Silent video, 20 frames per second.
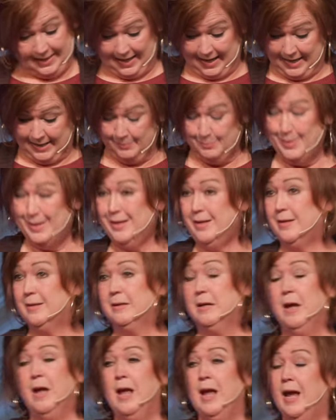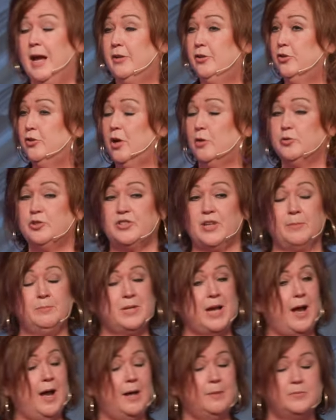Amen. And you know,
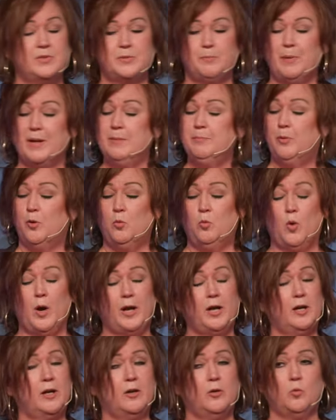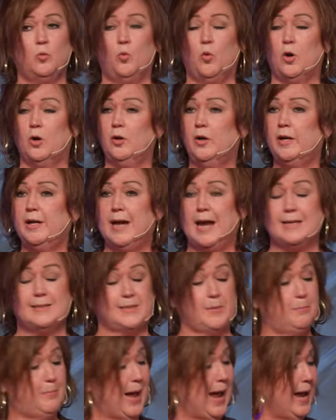sometimes people wear worry as
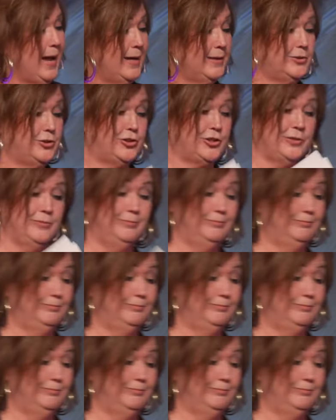a badge.